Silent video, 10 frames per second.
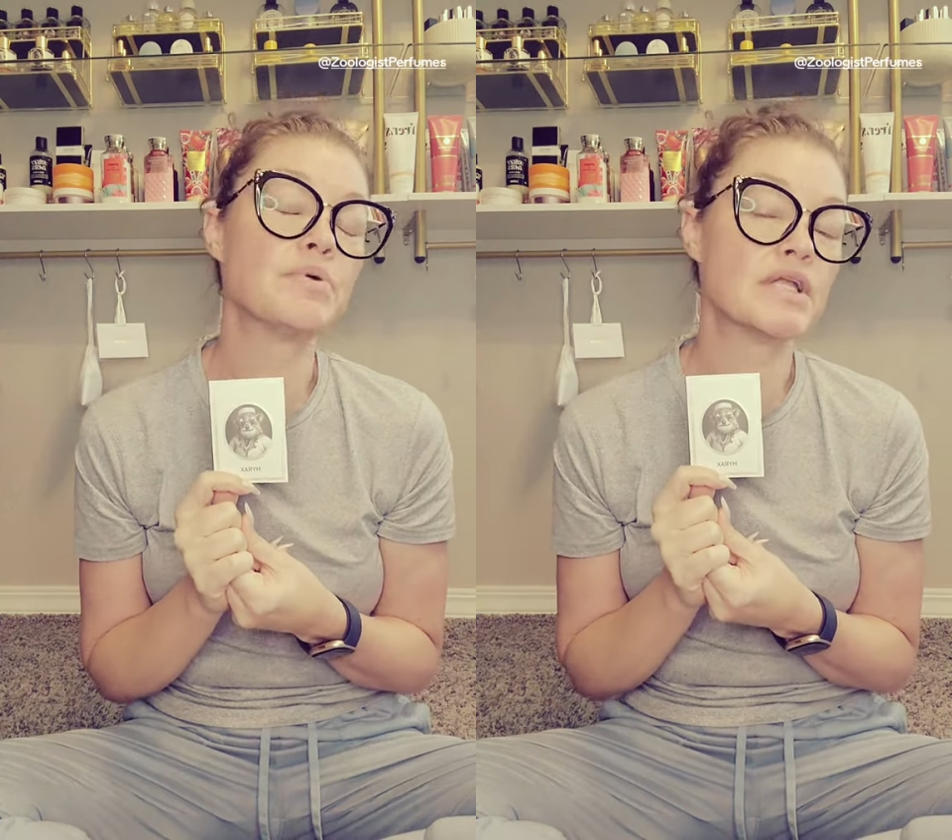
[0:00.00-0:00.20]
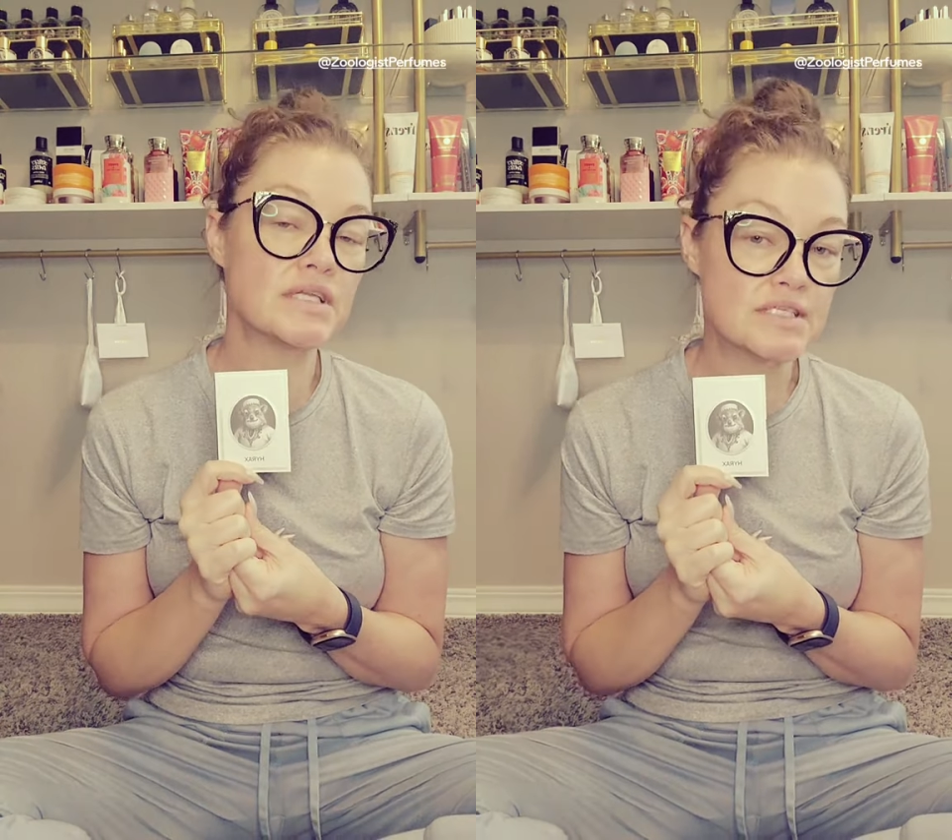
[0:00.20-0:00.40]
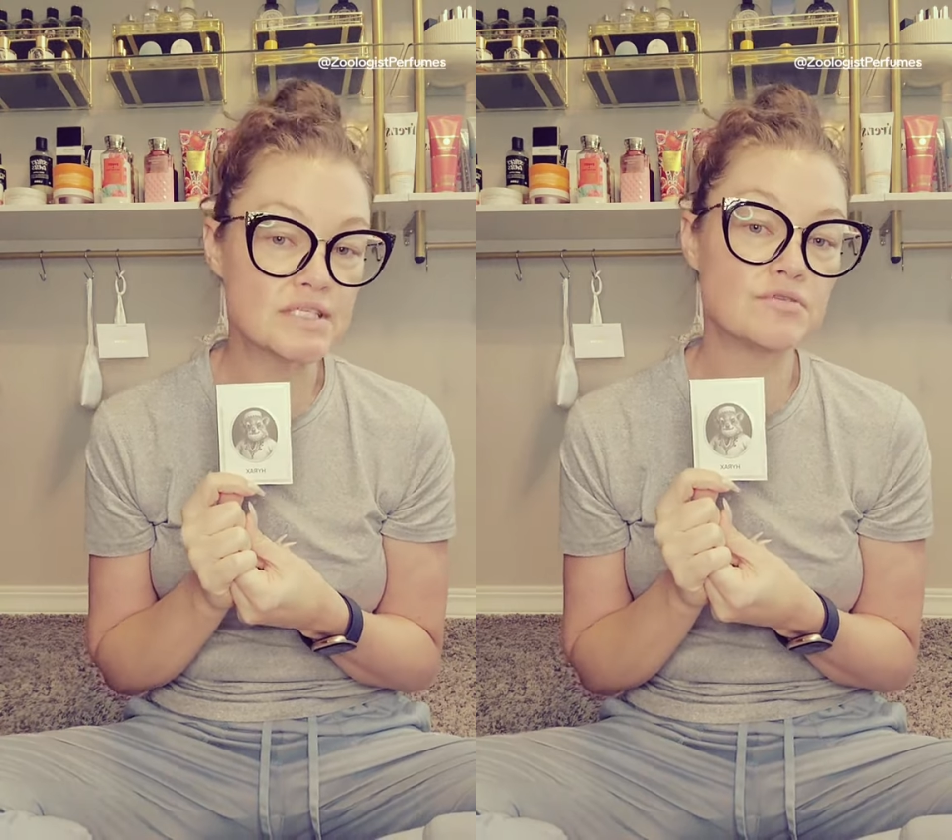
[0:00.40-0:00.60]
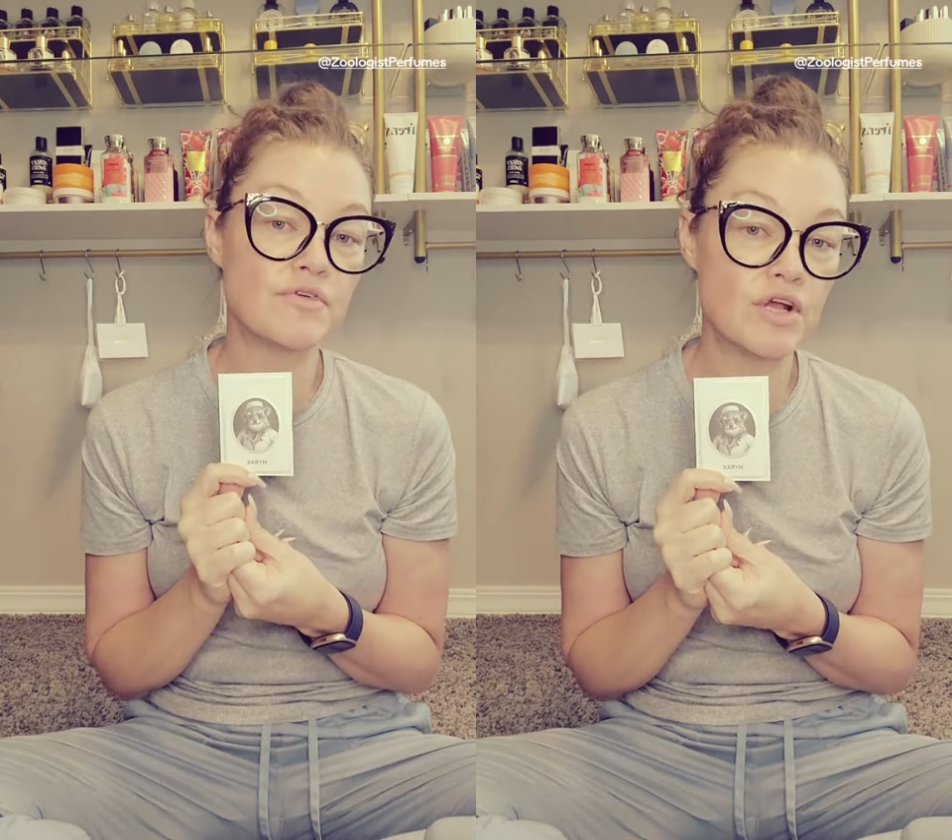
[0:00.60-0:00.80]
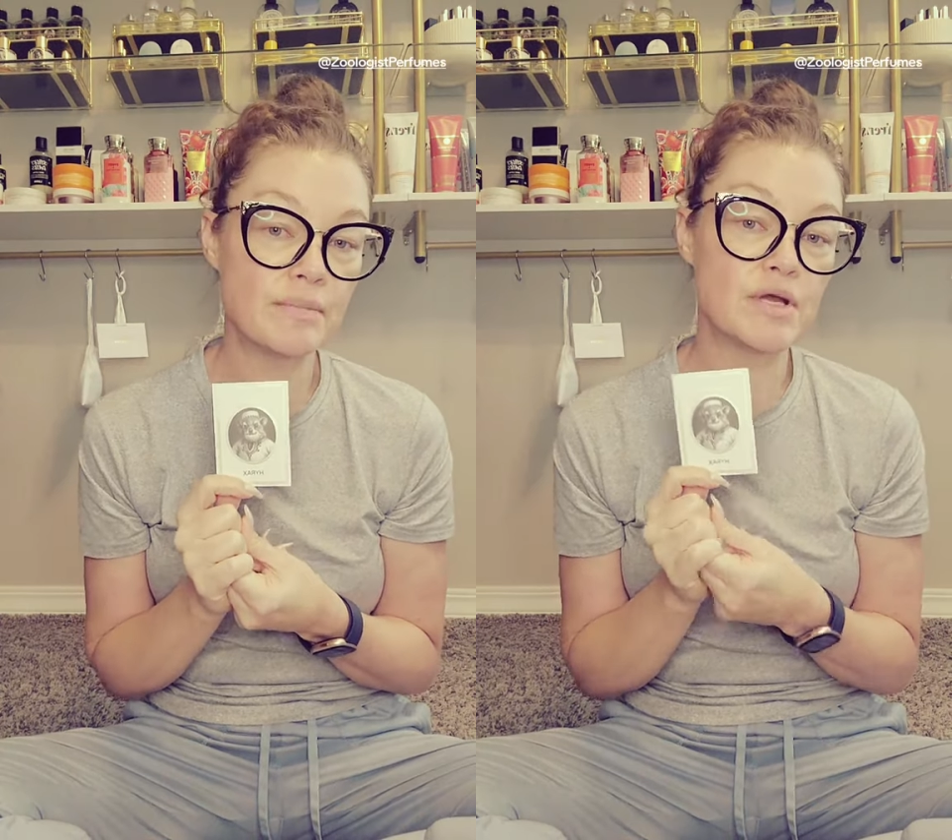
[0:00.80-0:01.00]
but it still
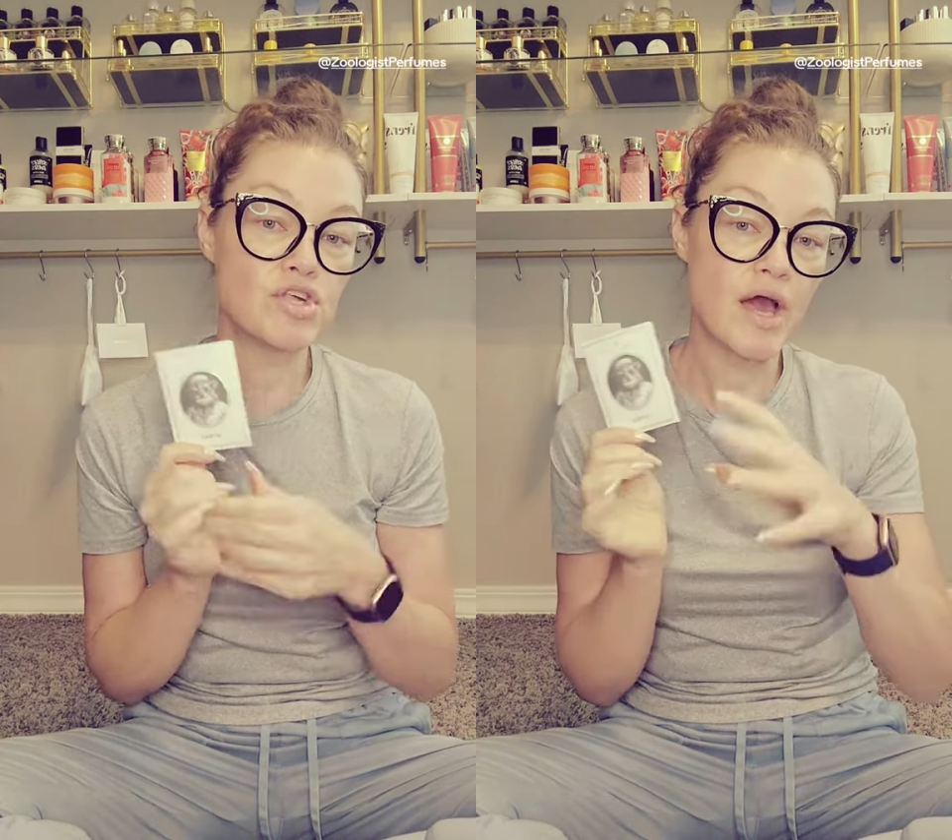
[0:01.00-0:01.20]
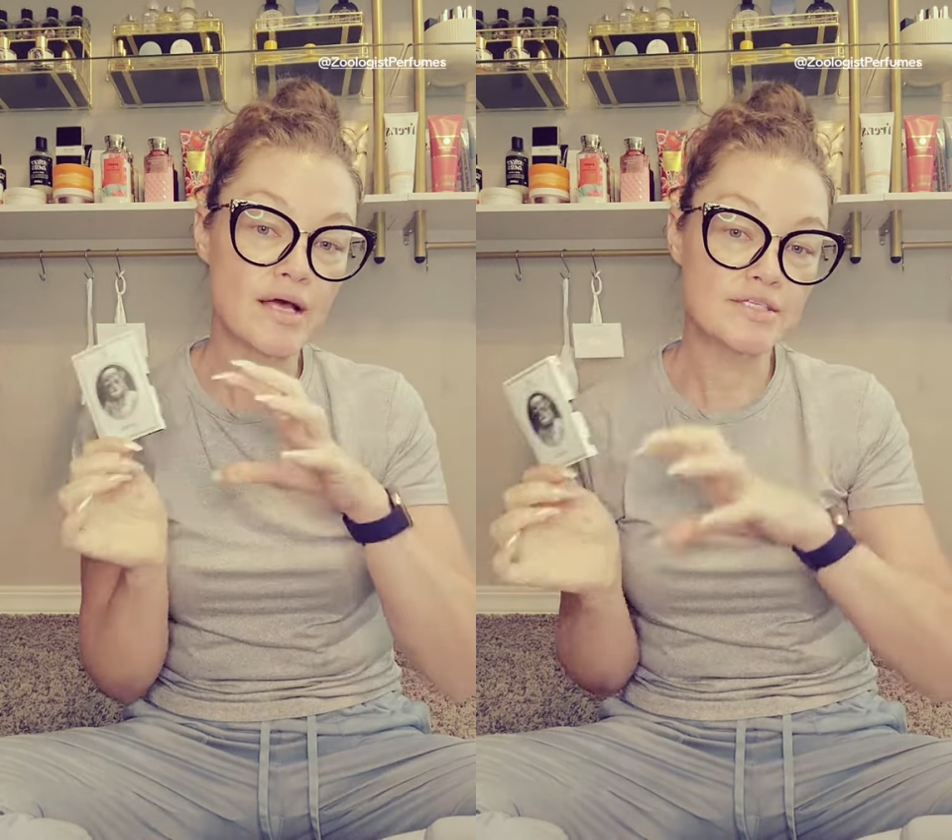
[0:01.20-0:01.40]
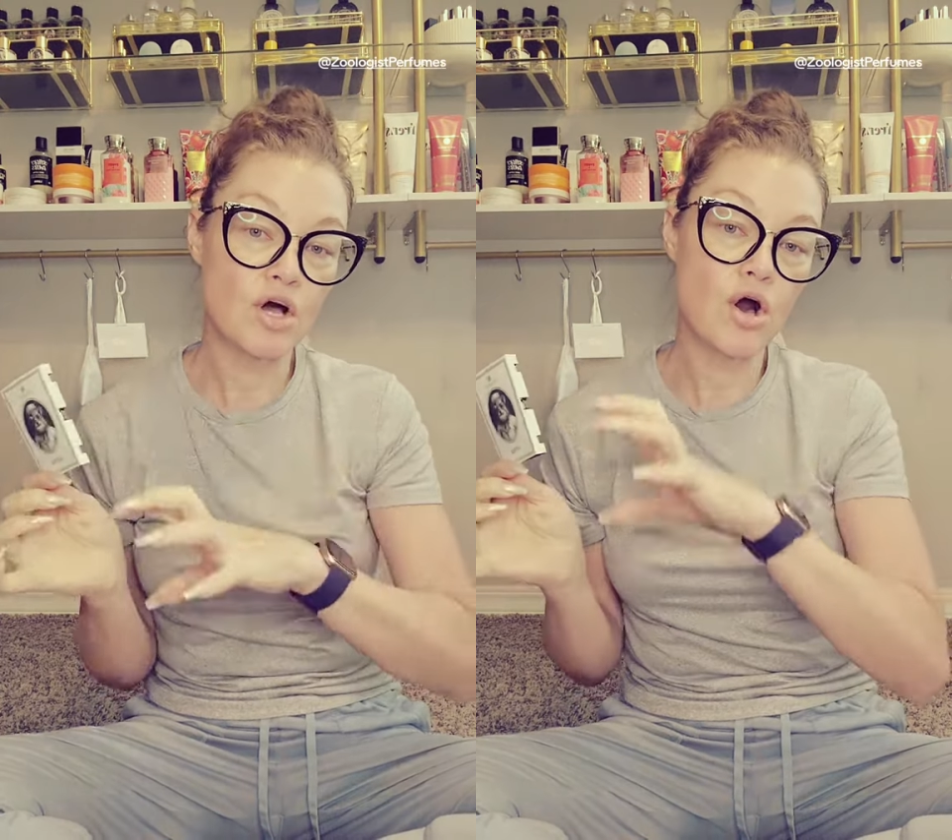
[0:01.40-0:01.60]
very much has